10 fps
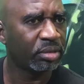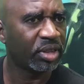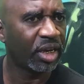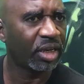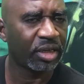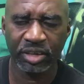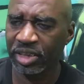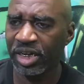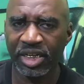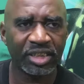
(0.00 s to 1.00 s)
You know what I'm saying?
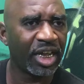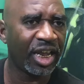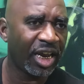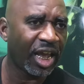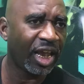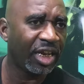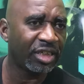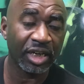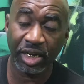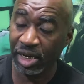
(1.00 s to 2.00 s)
Because in this day and
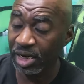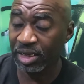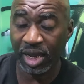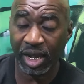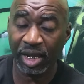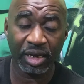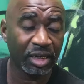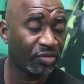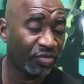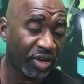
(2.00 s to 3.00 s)
age,
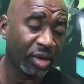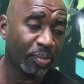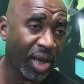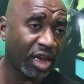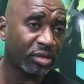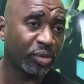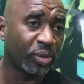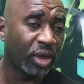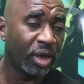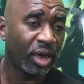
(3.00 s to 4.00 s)
anything is fucking
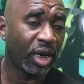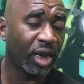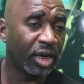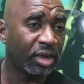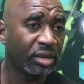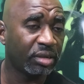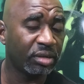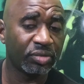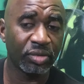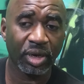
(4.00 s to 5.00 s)
possible. And
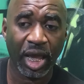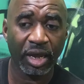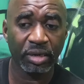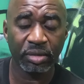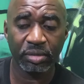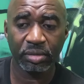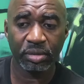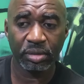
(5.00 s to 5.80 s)
like,